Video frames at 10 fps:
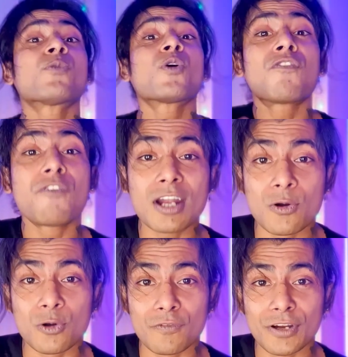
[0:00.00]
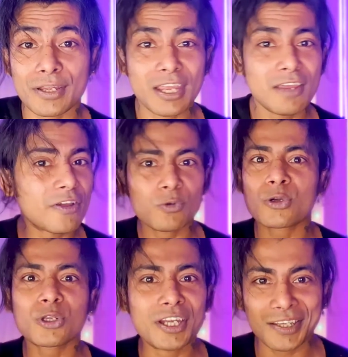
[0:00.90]
fun out of it, even without
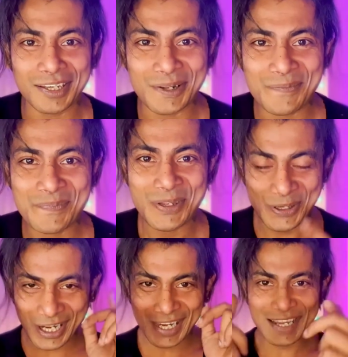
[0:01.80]
thinking it. Okay,